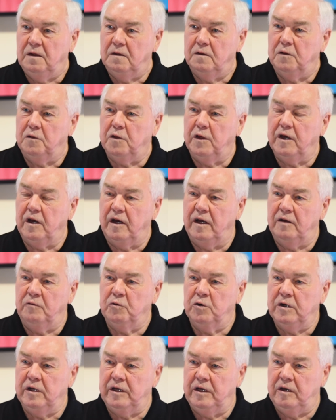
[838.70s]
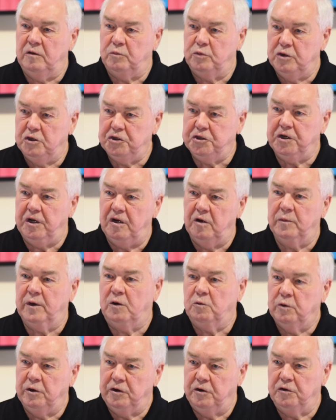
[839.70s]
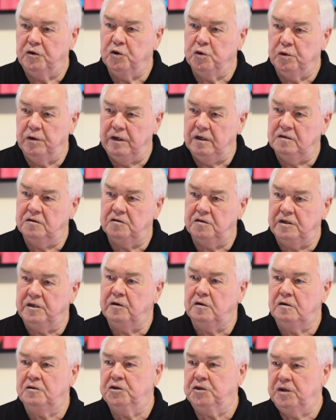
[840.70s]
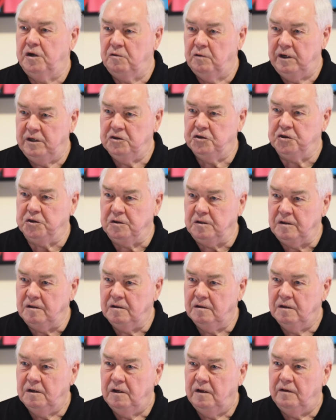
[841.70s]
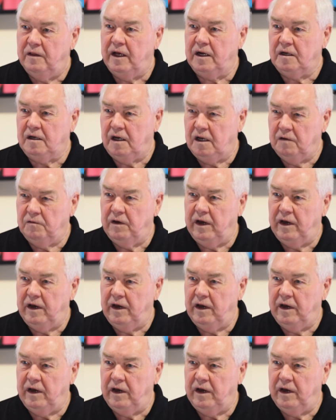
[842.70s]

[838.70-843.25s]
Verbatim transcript: The thing I really appreciate about what you're doing is intergenerational. That kind of